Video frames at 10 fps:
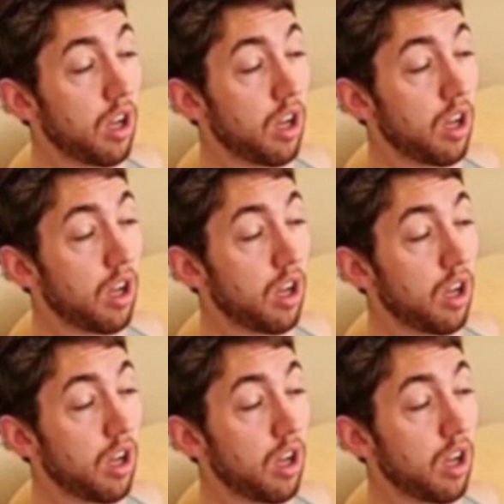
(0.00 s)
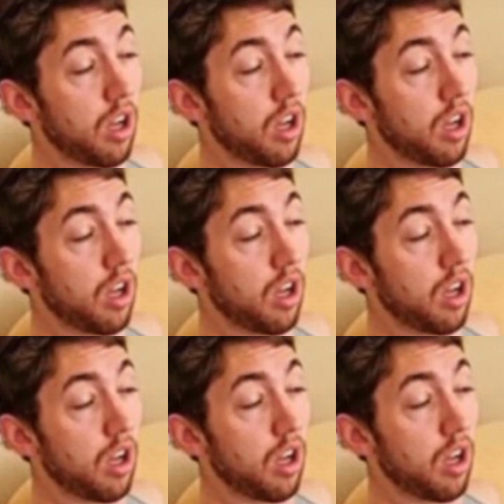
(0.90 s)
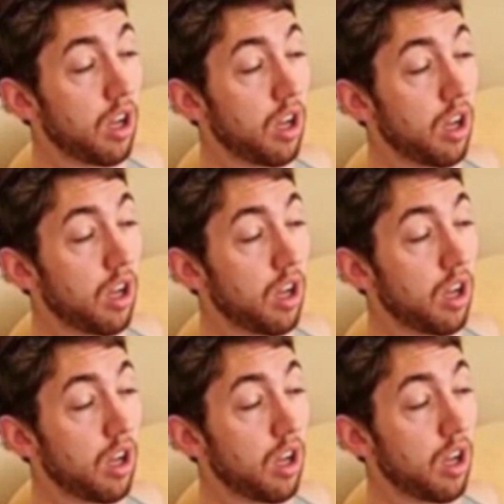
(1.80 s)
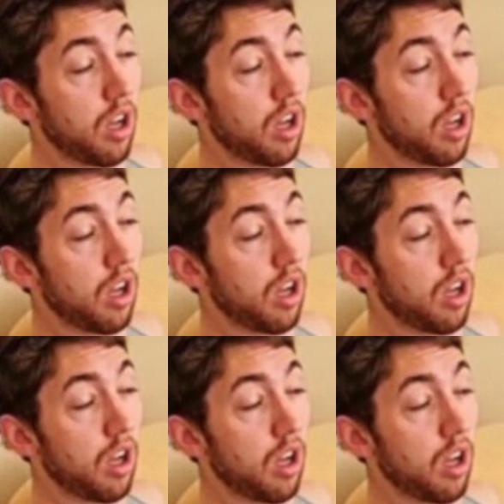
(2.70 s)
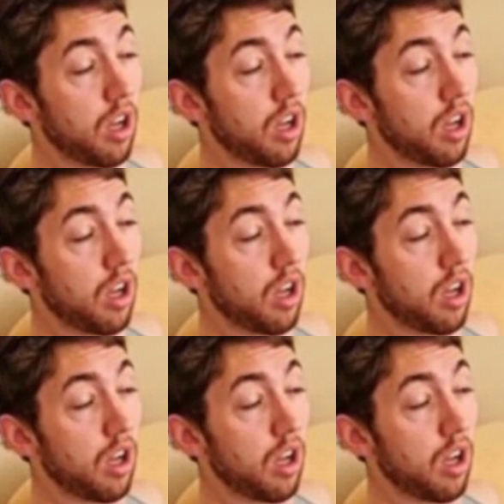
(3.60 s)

No one is speaking in this clip.